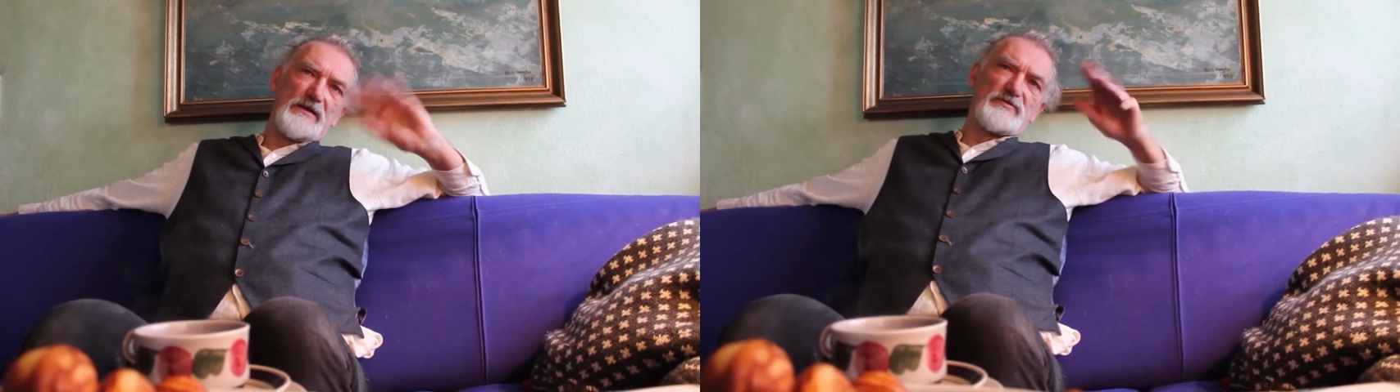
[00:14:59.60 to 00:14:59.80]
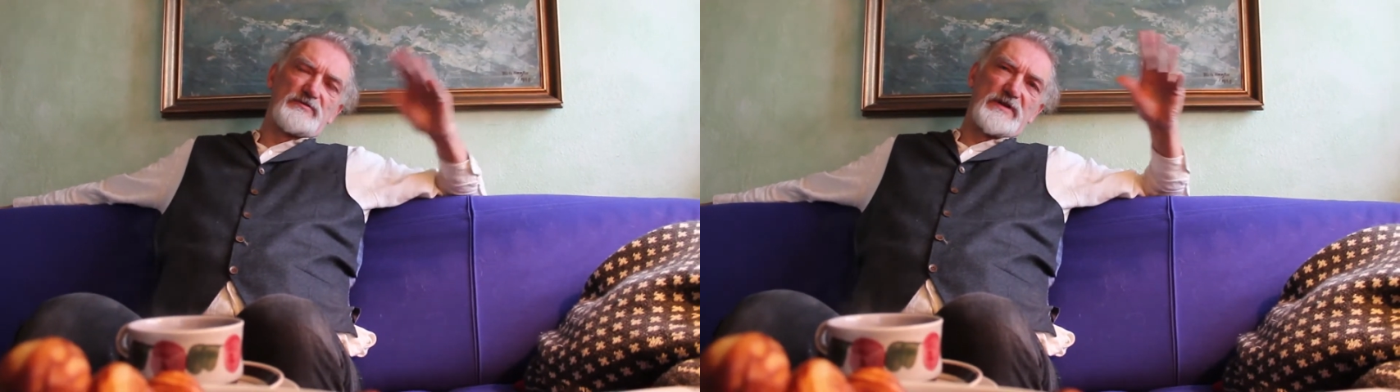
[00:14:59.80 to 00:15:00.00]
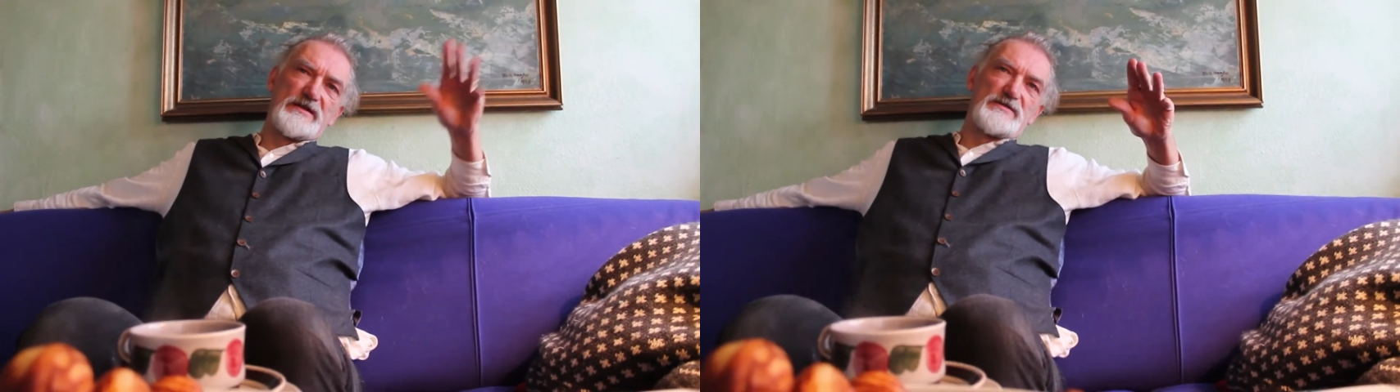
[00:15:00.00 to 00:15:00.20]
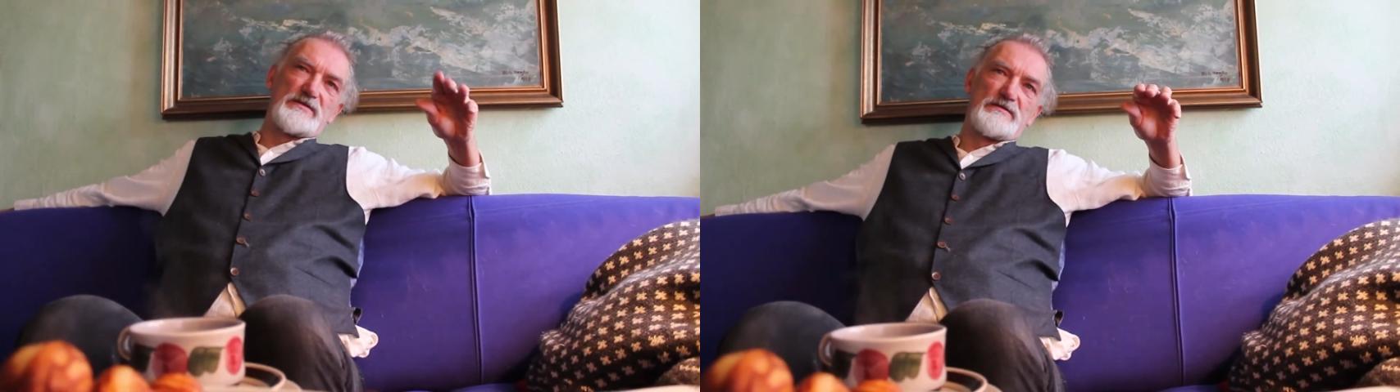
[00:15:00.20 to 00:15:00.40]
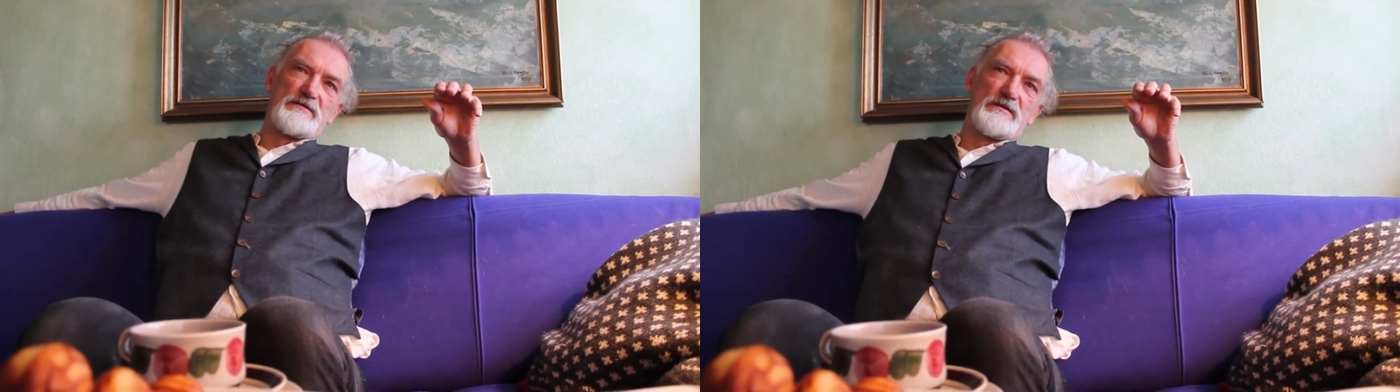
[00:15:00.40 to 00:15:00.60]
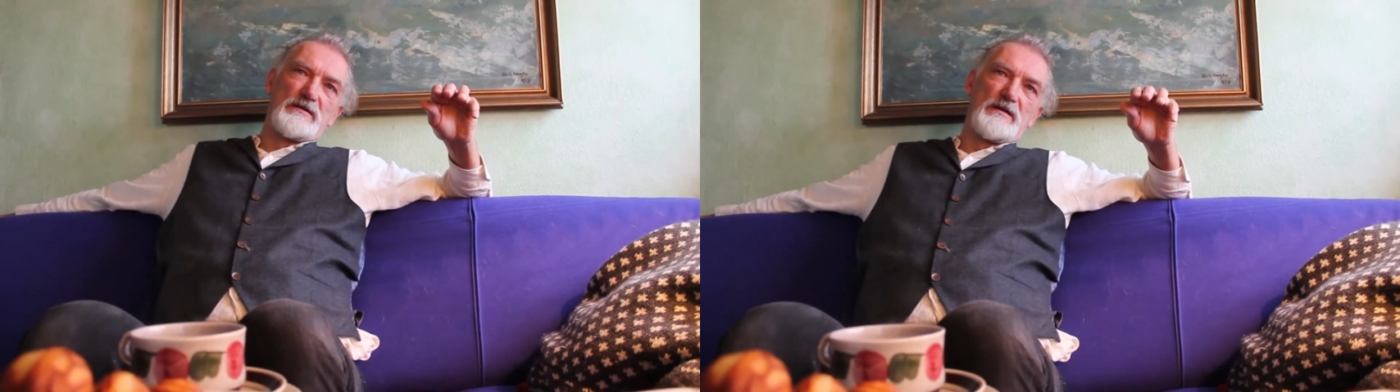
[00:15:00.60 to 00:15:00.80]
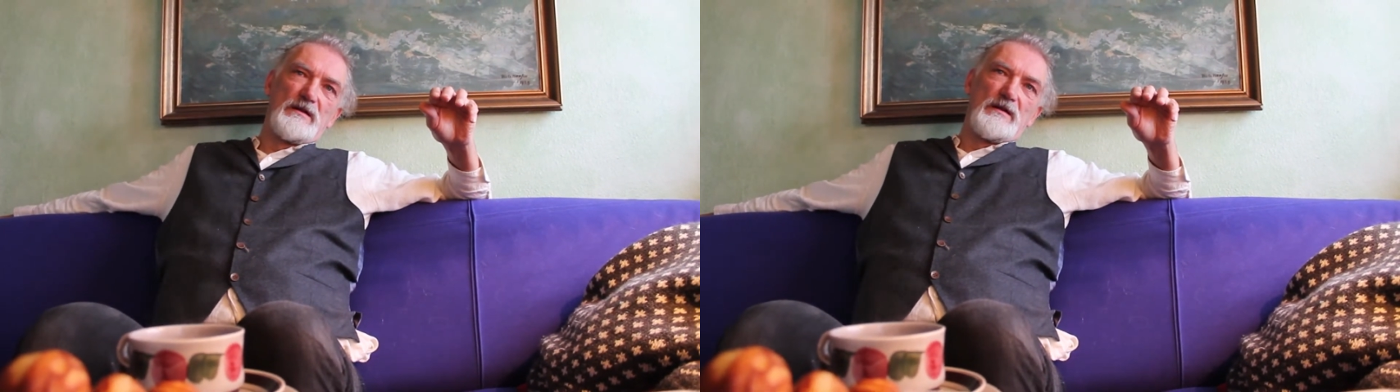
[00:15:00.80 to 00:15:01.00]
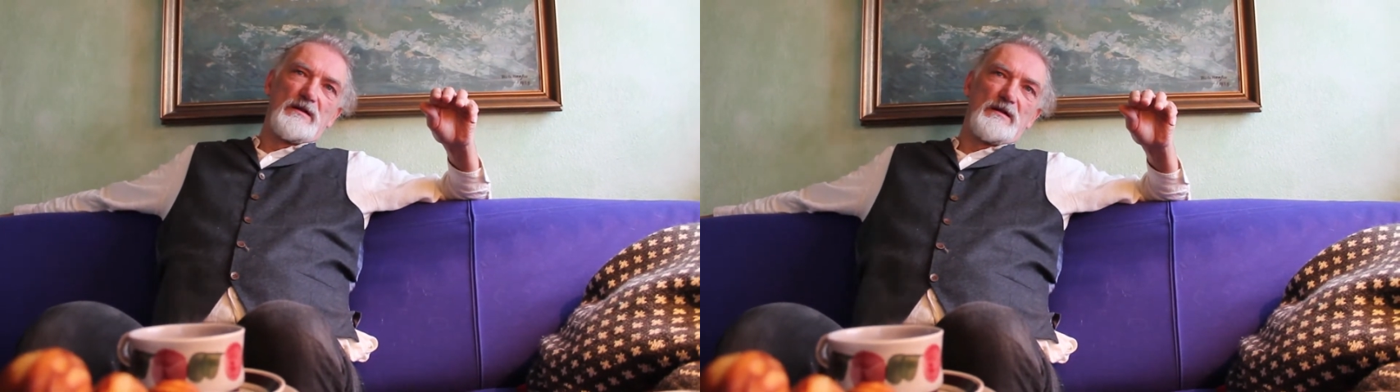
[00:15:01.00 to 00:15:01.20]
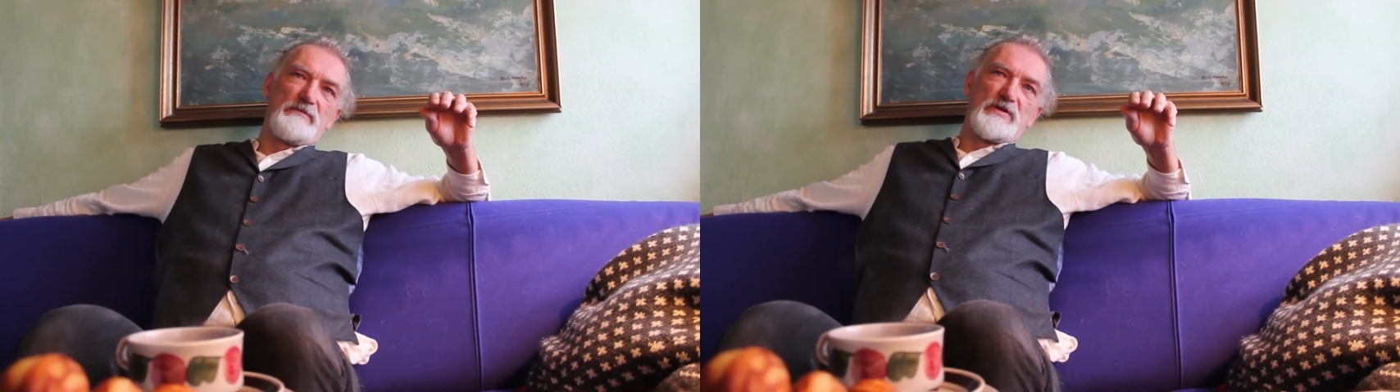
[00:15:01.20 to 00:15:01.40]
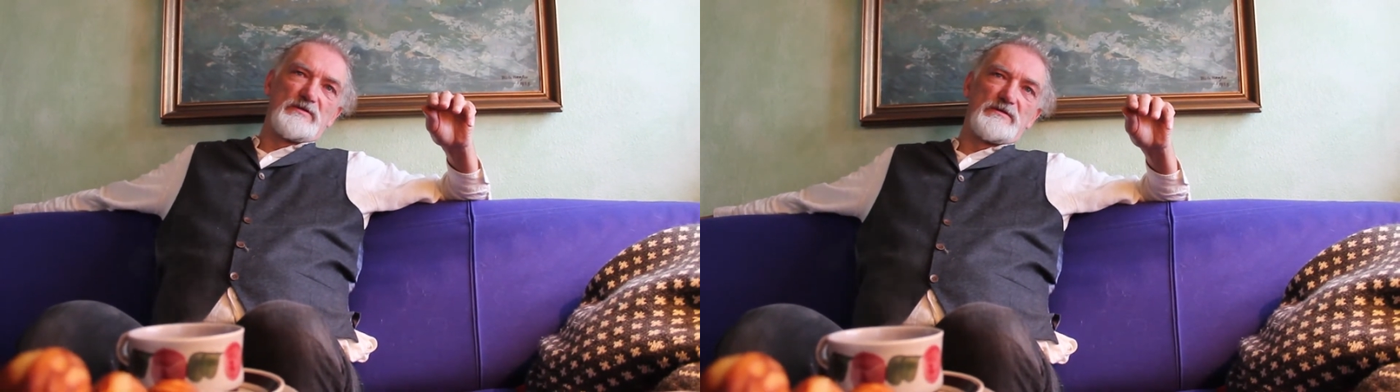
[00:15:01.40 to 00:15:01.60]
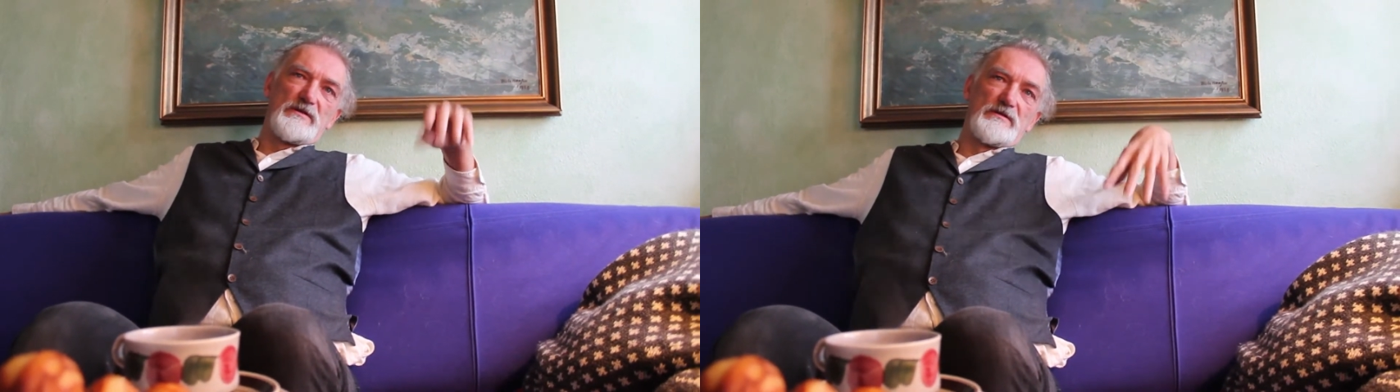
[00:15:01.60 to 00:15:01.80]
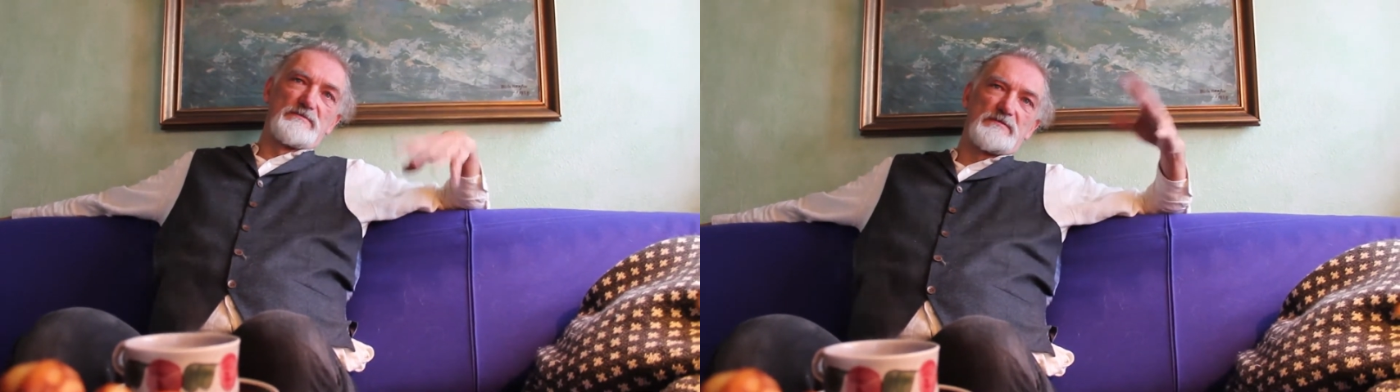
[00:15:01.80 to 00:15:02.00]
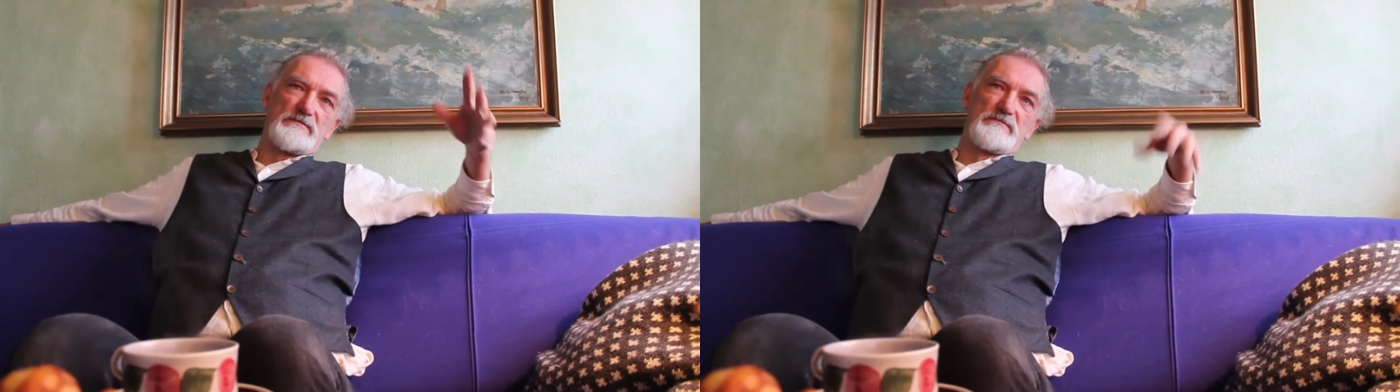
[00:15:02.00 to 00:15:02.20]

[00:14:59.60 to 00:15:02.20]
illustration, because you don't